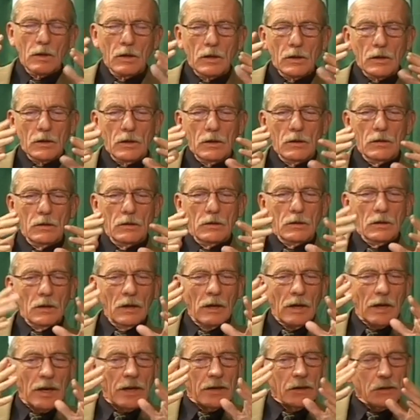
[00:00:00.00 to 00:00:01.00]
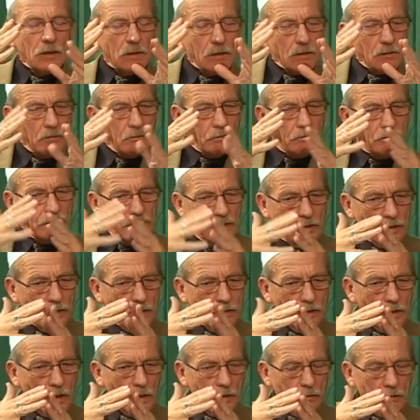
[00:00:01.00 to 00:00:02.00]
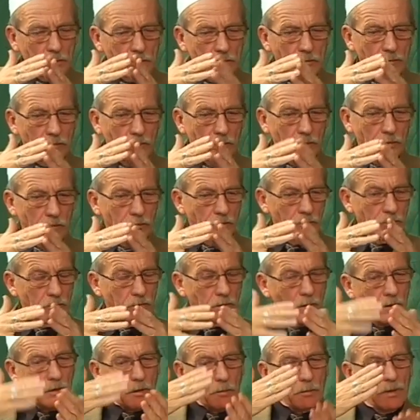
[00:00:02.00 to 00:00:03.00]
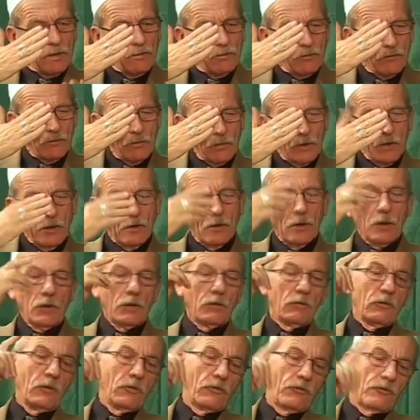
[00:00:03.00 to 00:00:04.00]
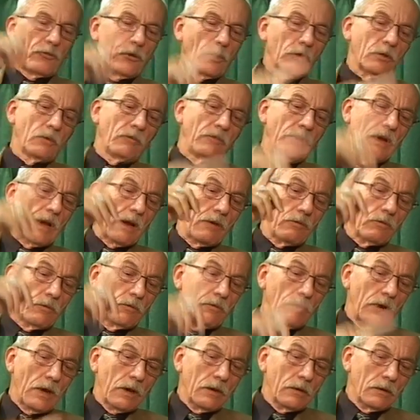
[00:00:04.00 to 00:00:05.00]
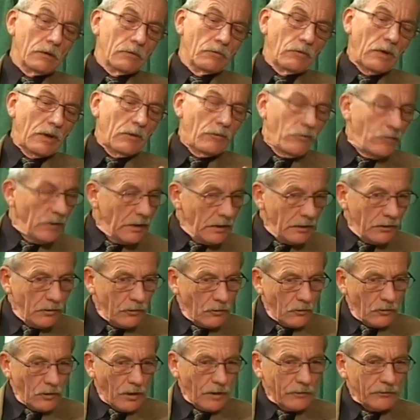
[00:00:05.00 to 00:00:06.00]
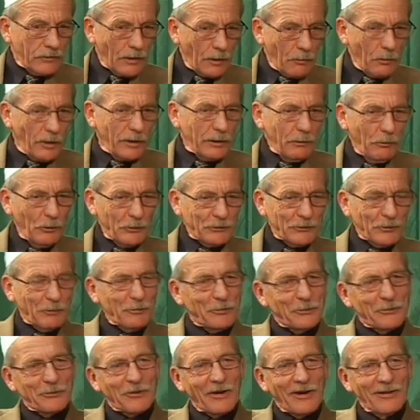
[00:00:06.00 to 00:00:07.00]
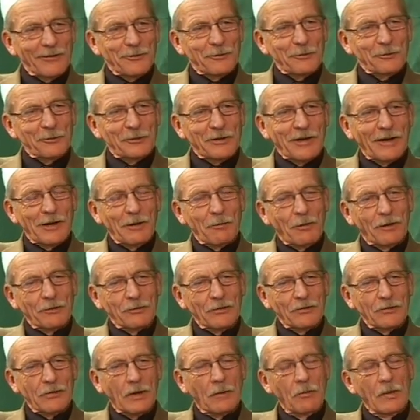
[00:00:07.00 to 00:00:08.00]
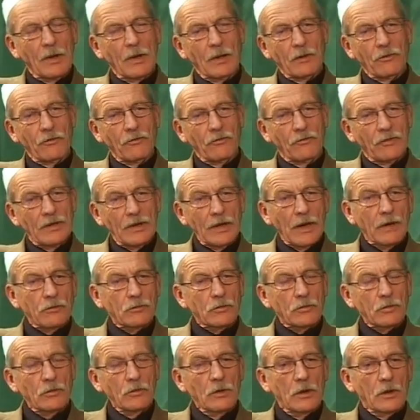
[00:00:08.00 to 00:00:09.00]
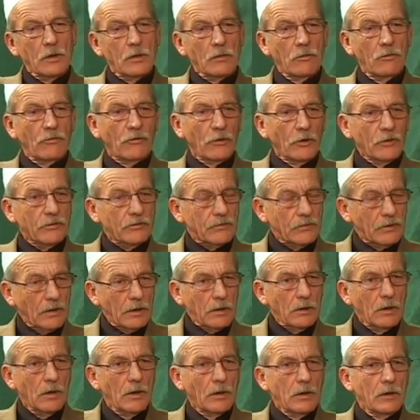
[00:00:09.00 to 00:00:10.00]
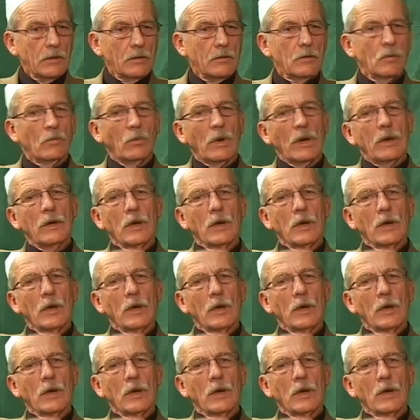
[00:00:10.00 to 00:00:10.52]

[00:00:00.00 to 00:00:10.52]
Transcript: and we now, I mean, when we as Ahmadi Muslims try to tell about Islam, we have to first say, well,